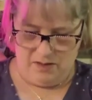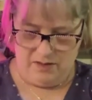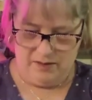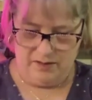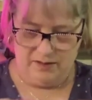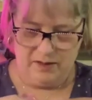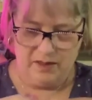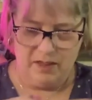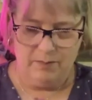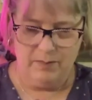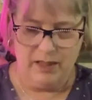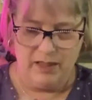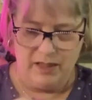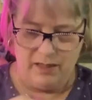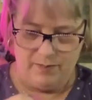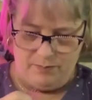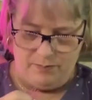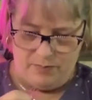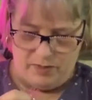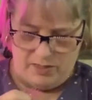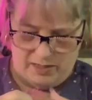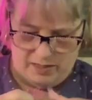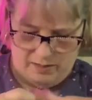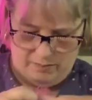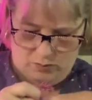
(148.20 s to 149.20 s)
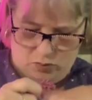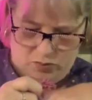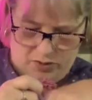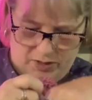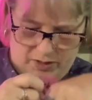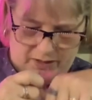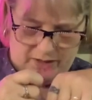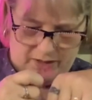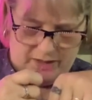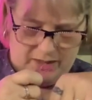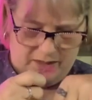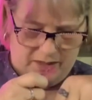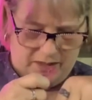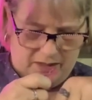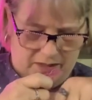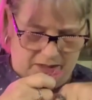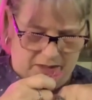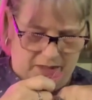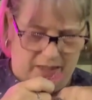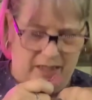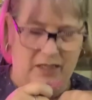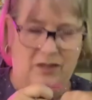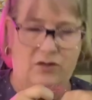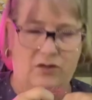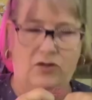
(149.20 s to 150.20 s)
it's coming up that I'm going to get these
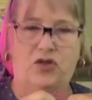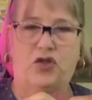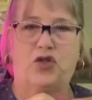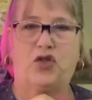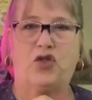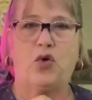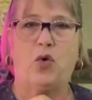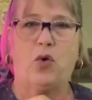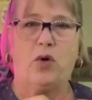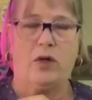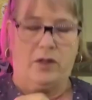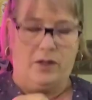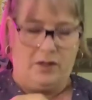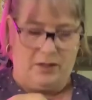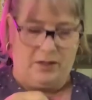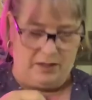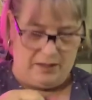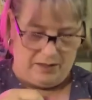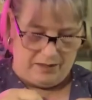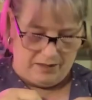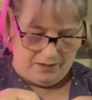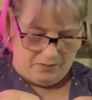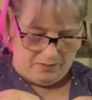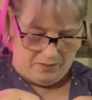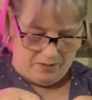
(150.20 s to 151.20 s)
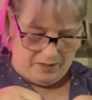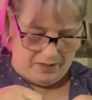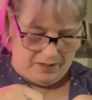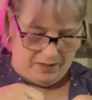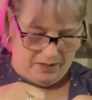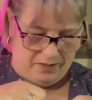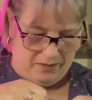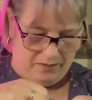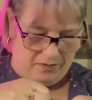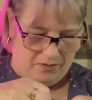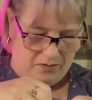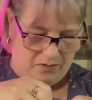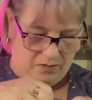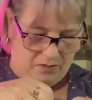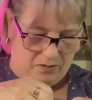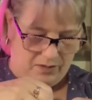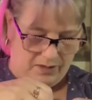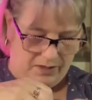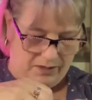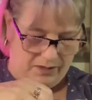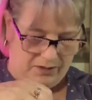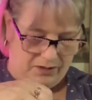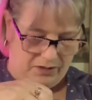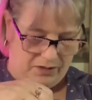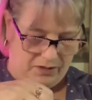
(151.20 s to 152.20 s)
nails shortened. I don't, I don't know.
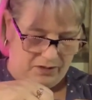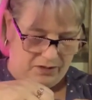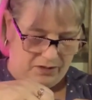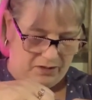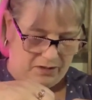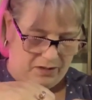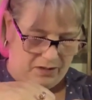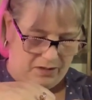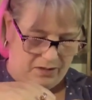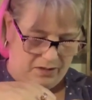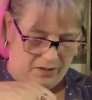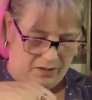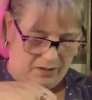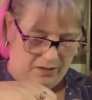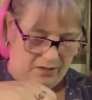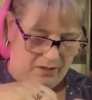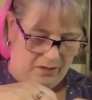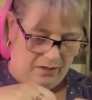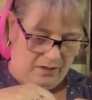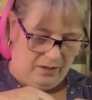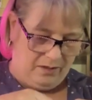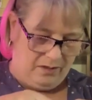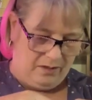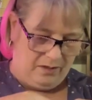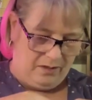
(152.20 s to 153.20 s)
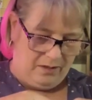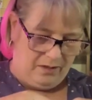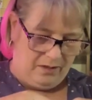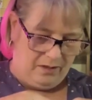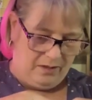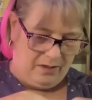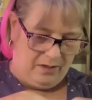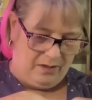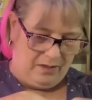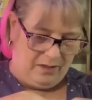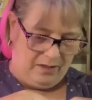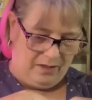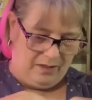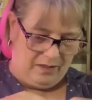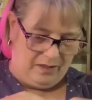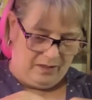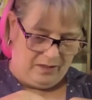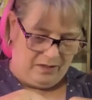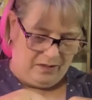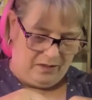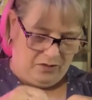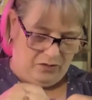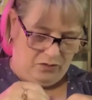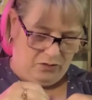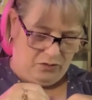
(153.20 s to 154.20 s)
I just, I
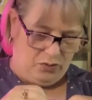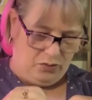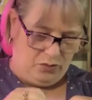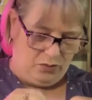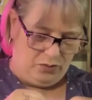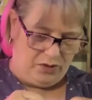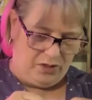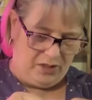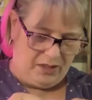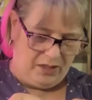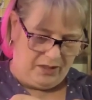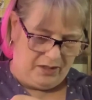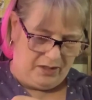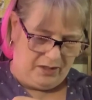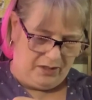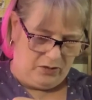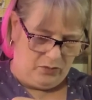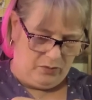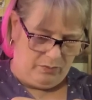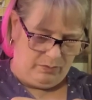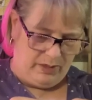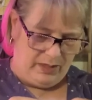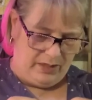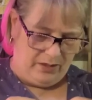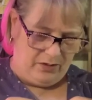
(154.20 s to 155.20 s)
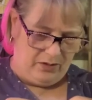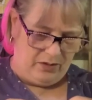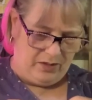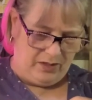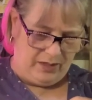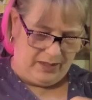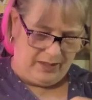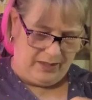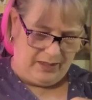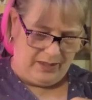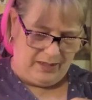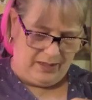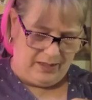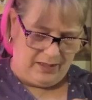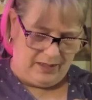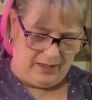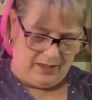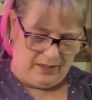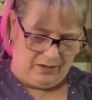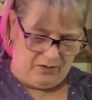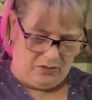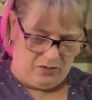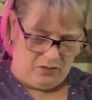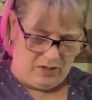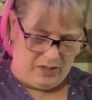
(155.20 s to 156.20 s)
don't know who thought this would be a good idea and I
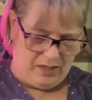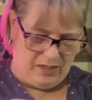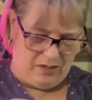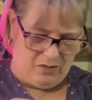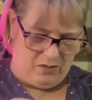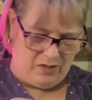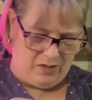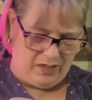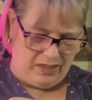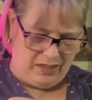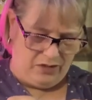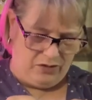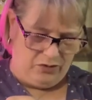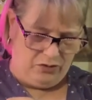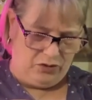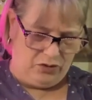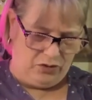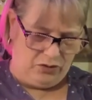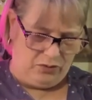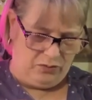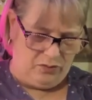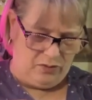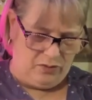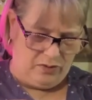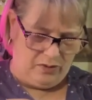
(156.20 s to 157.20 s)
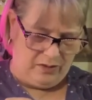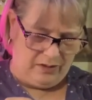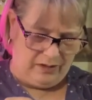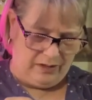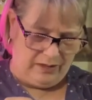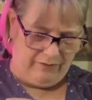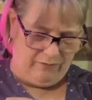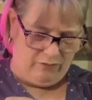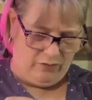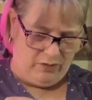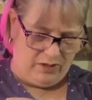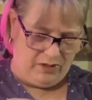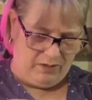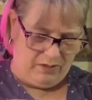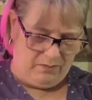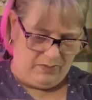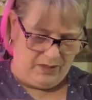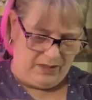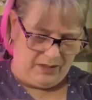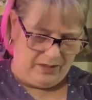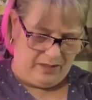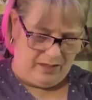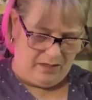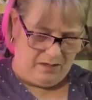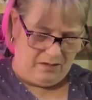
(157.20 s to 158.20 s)
don't know how I used to live with them
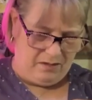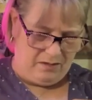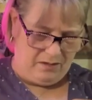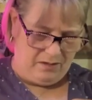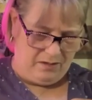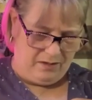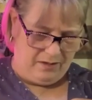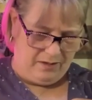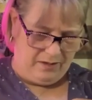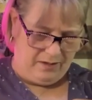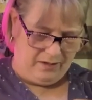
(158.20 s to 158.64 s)
this long,